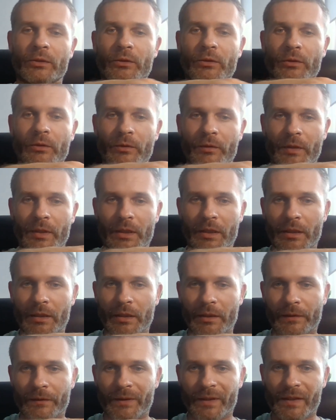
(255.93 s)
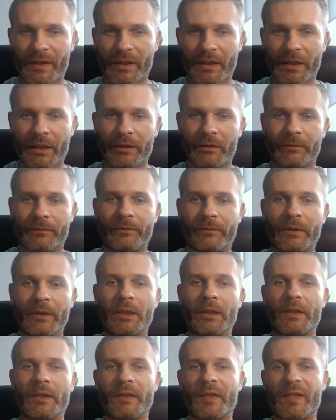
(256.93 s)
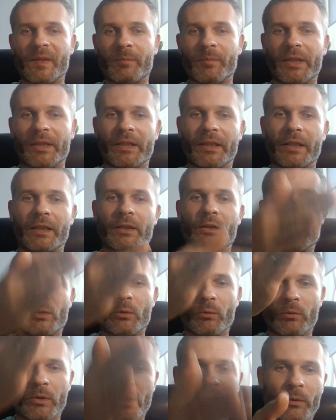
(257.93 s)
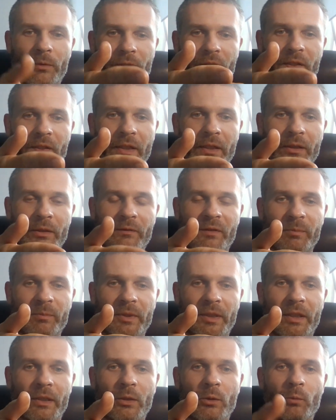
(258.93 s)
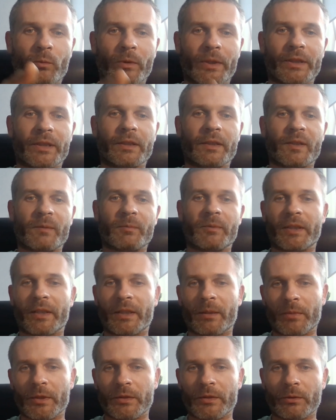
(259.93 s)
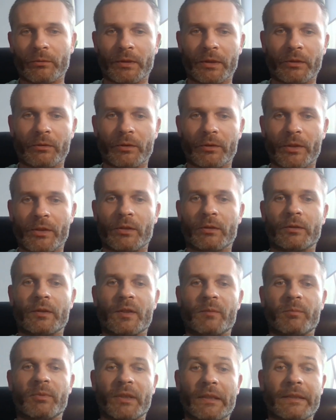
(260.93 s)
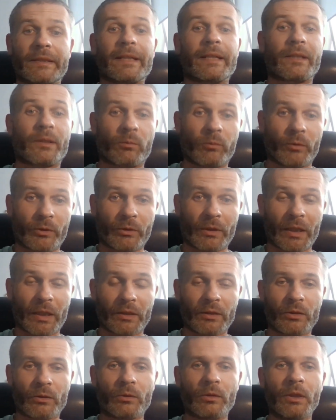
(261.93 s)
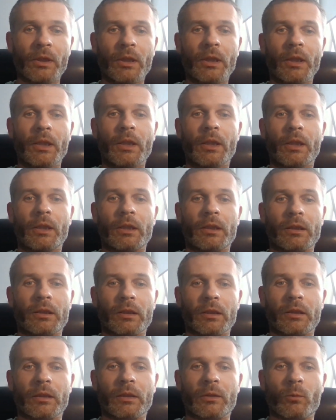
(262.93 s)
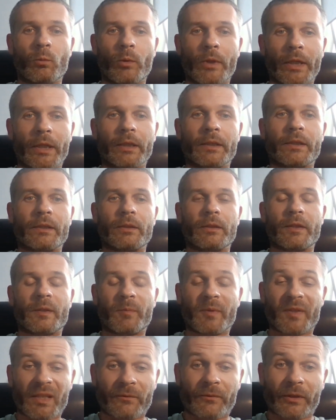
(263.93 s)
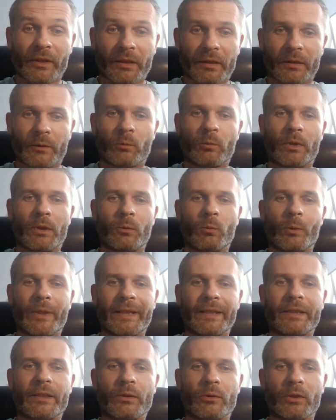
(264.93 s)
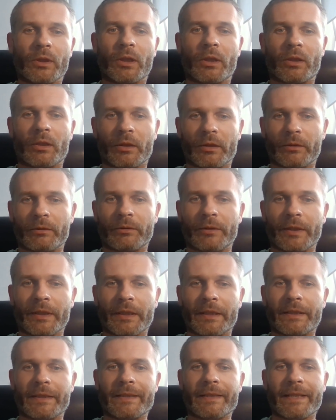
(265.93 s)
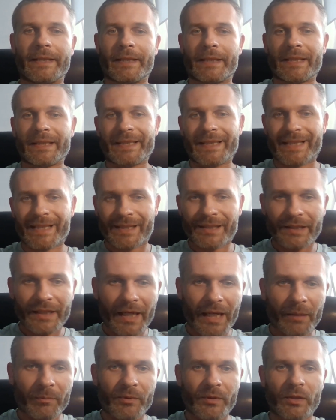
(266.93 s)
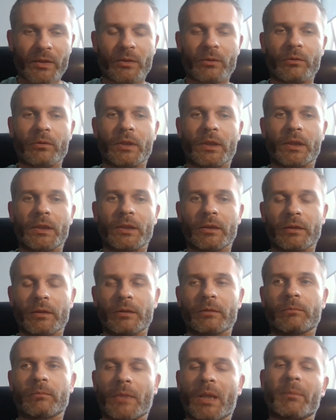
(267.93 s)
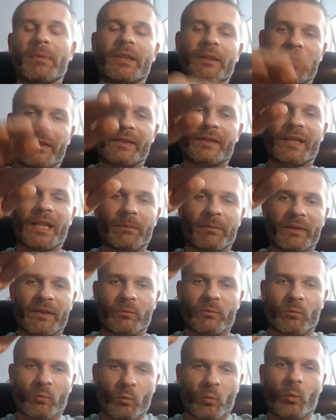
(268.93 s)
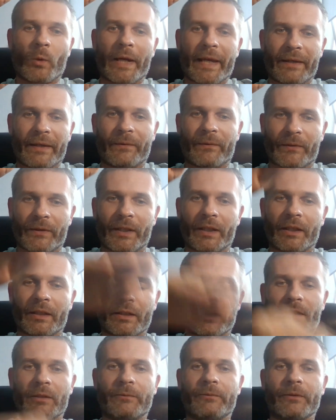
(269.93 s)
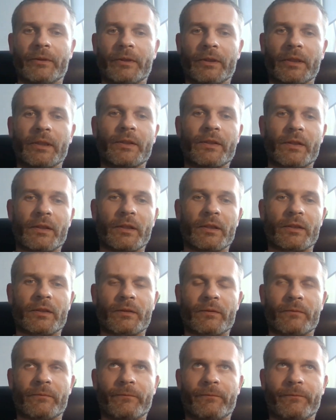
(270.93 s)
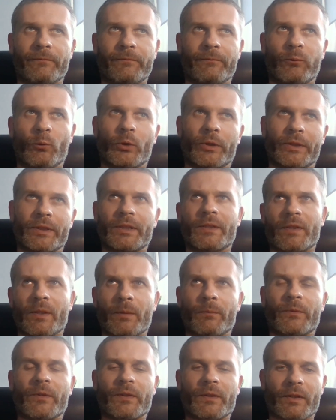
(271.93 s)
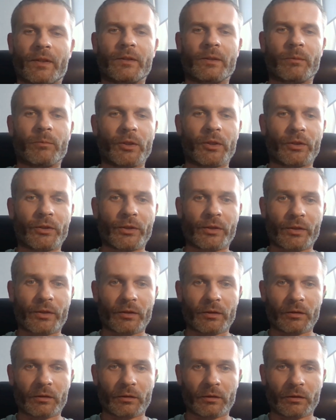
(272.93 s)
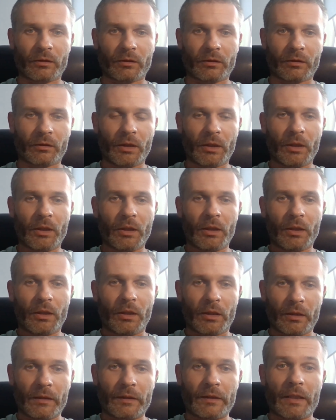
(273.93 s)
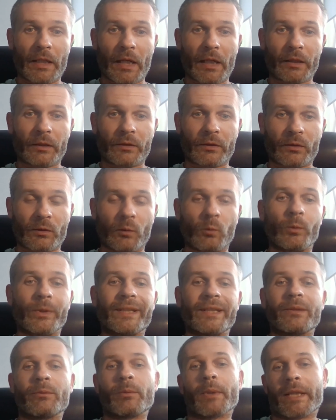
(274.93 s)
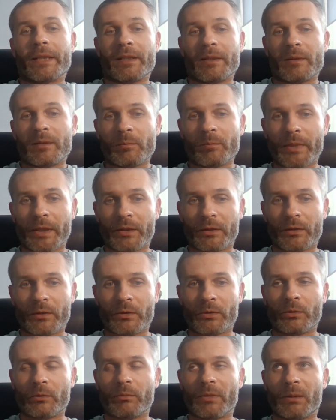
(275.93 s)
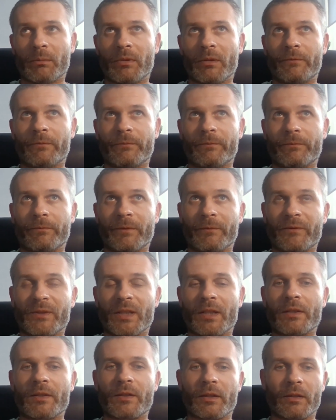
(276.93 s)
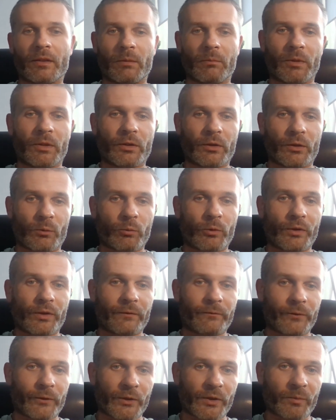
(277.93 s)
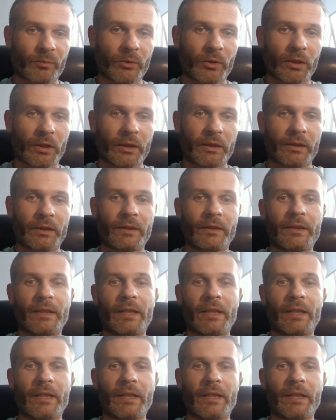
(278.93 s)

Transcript: you do this kind of splitting. So no this kind of splitting, no vertical splitting, but only horizontal splitting. That's what you can do. While specifically when you are concreting the slabs, you are, I mean, the slab is way thick enough. It's 40 something centimeters in the end. So we divided it by two, maybe 15 centimeters for the first part, and